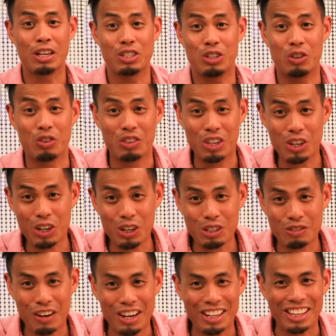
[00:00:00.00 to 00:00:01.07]
So
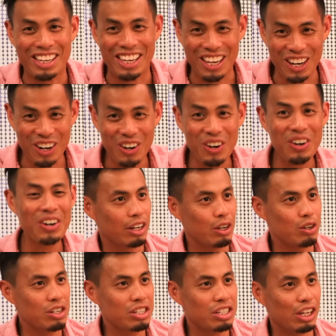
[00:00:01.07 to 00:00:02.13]
Yugo's finally here.
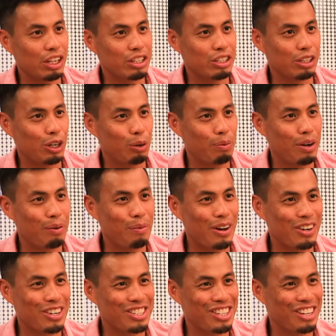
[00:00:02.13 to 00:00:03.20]
Can you just tell us a little bit
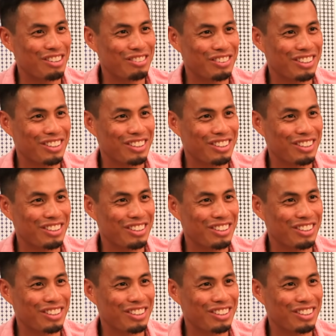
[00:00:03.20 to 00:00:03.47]
about yourself?